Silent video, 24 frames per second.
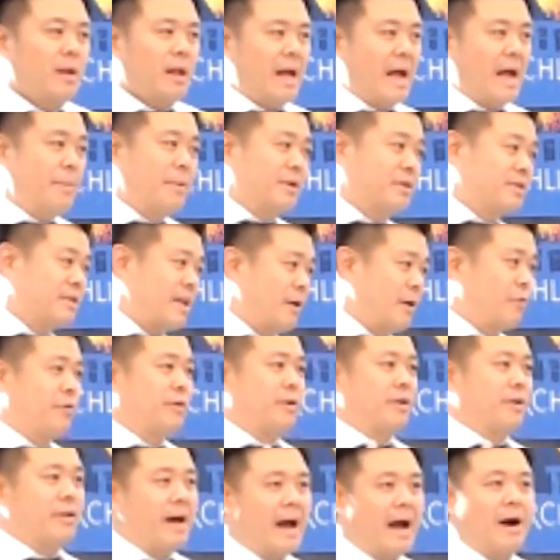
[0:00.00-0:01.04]
I would stay for
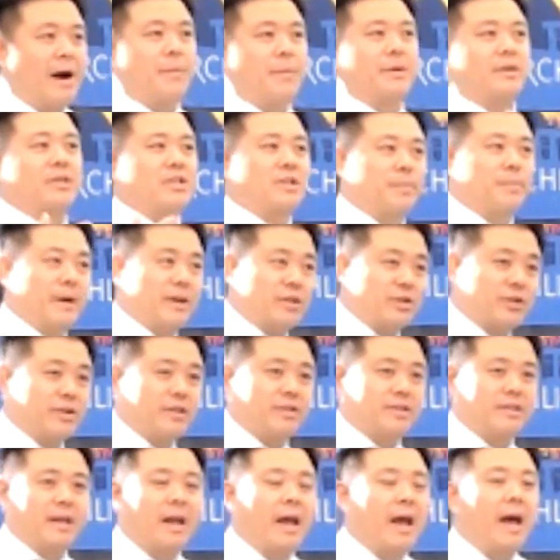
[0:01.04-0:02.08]
another hour just to make sure it
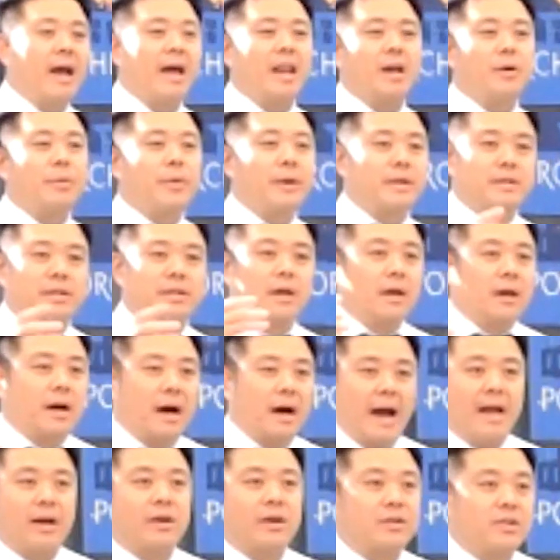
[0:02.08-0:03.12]
doesn't. Anyways,
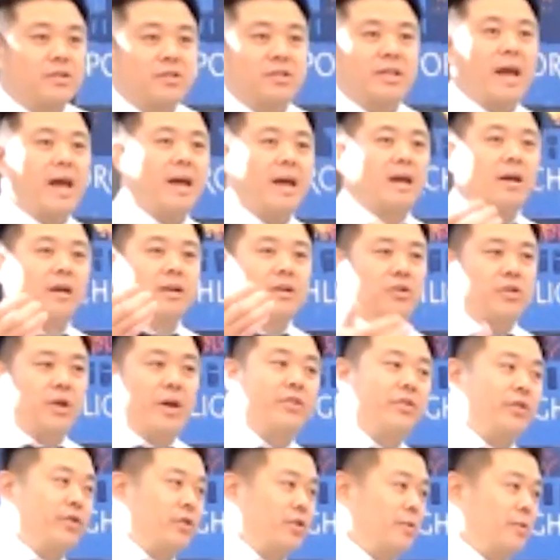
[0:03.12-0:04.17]
I could say,
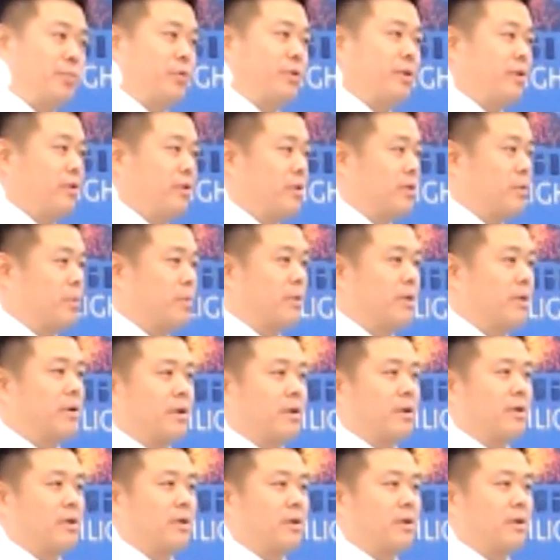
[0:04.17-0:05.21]
Jason, you put in your
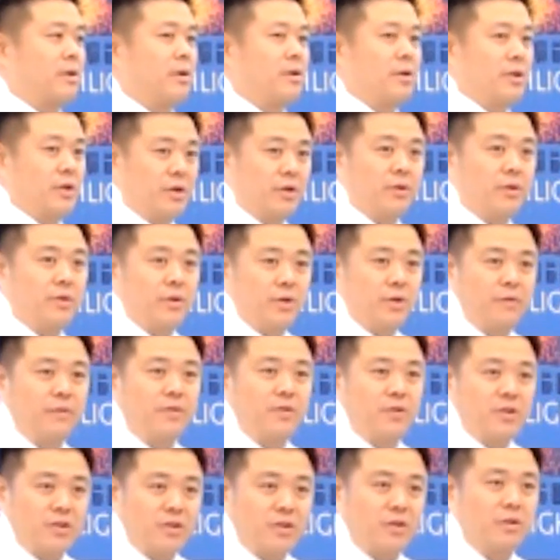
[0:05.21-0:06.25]
work.
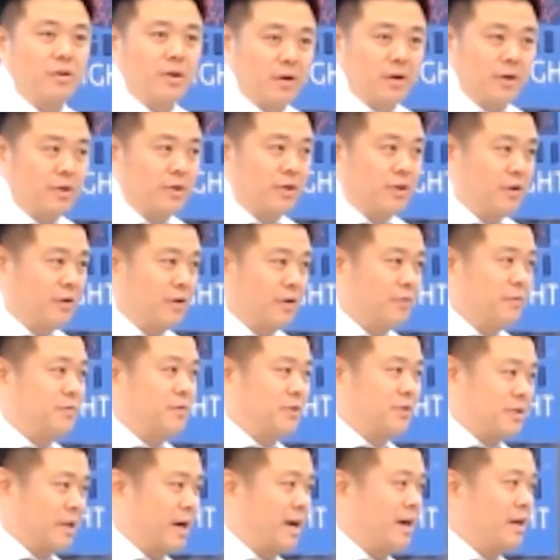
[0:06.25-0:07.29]
You've
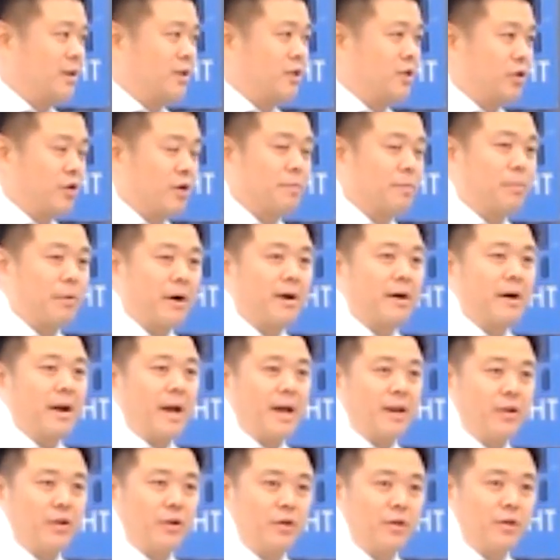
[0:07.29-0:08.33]
done your part
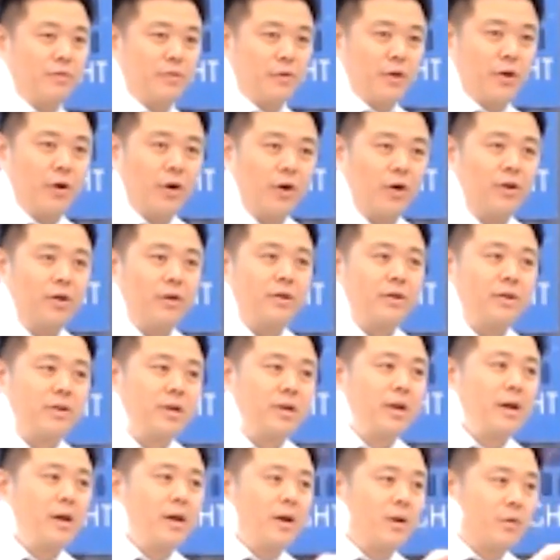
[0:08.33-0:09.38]
and you've earned
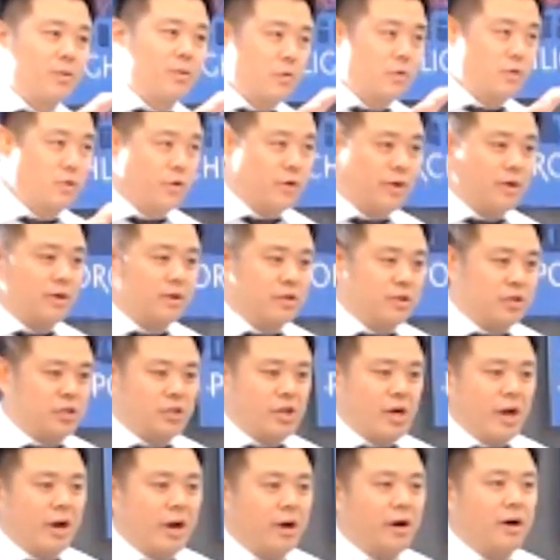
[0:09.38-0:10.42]
your
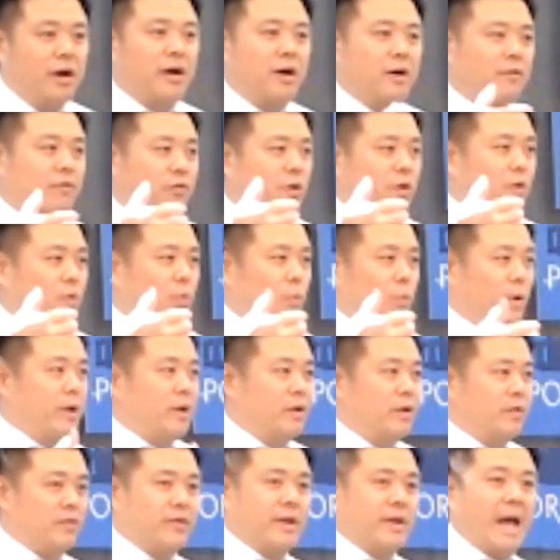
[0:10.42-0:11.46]
share of
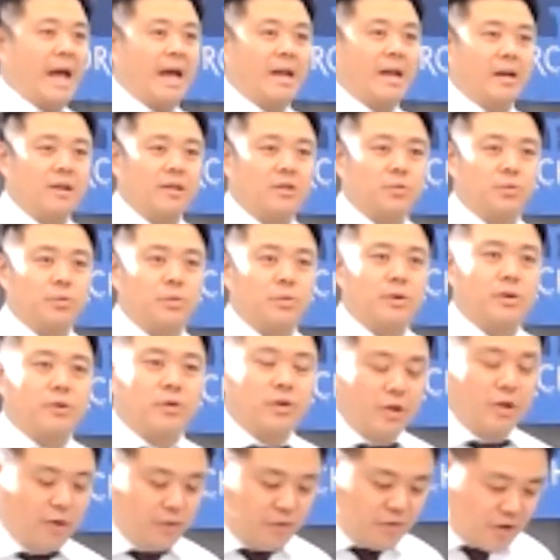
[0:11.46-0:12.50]
what you've gained in this
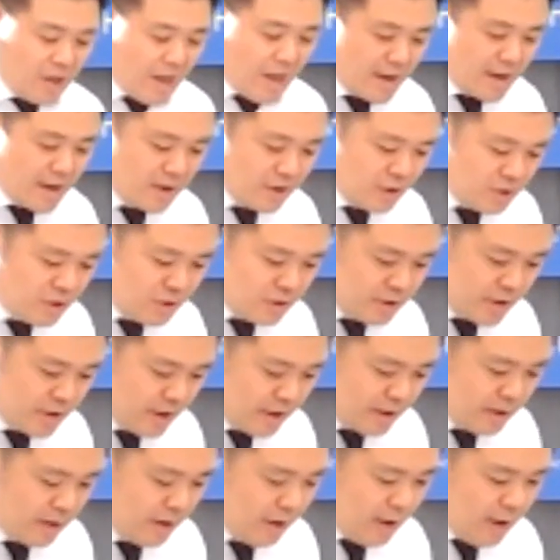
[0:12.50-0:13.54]
world. You've taken good
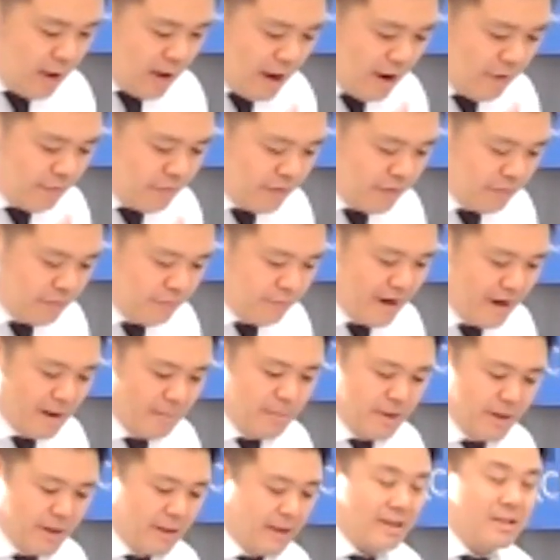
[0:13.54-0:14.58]
care of your
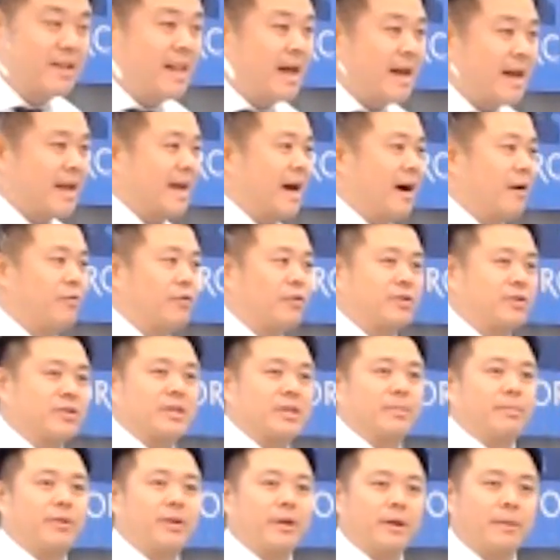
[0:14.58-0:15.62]
family. Doesn't that count for
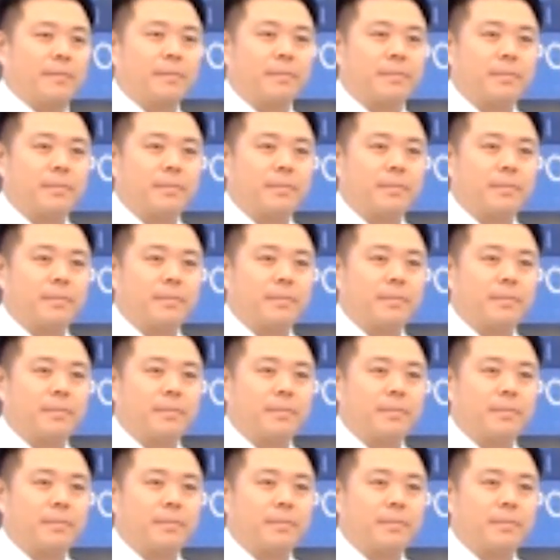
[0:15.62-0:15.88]
something?